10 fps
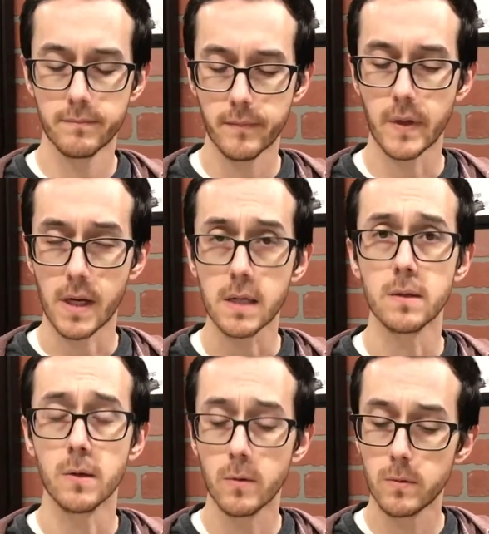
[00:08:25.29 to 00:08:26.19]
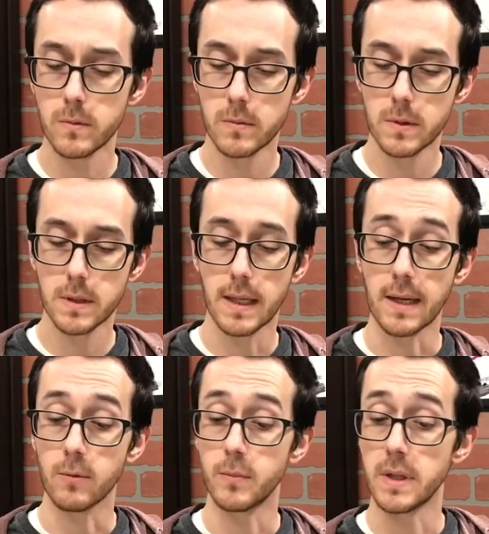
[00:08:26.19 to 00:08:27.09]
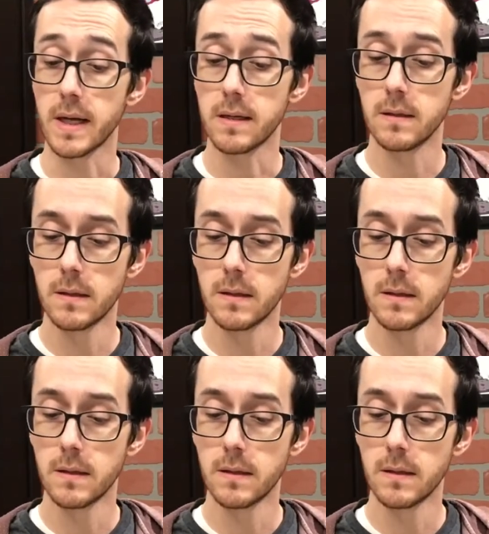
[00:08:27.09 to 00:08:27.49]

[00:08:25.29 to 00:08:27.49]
"I know," Hank replied.